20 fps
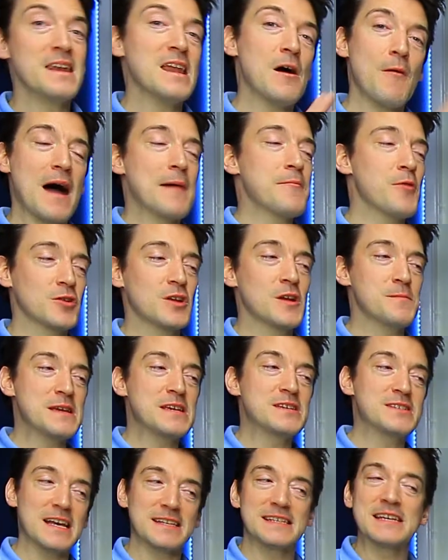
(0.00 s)
Now, I'm not going to
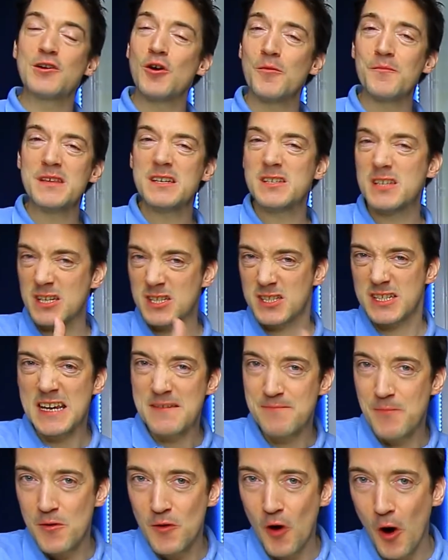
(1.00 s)
be setting up this
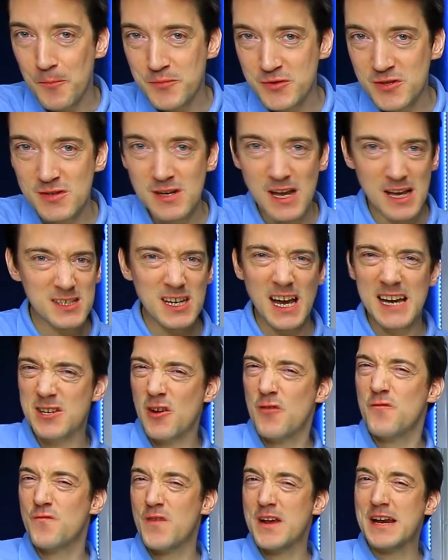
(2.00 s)
safe mode option as I
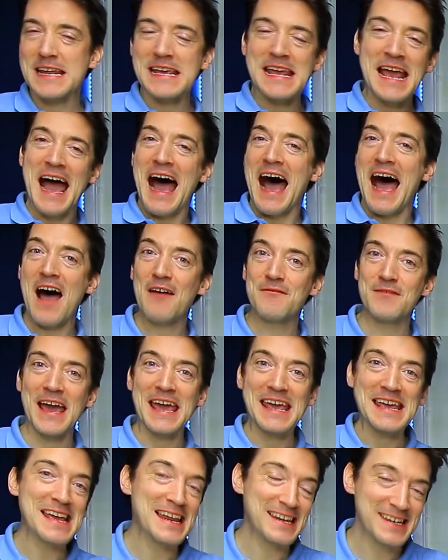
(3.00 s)
don't really have
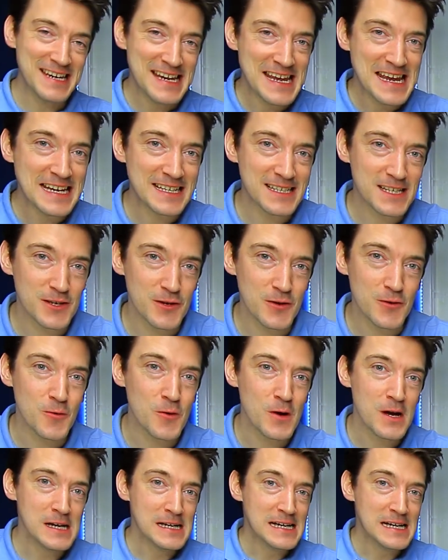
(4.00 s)
a need to.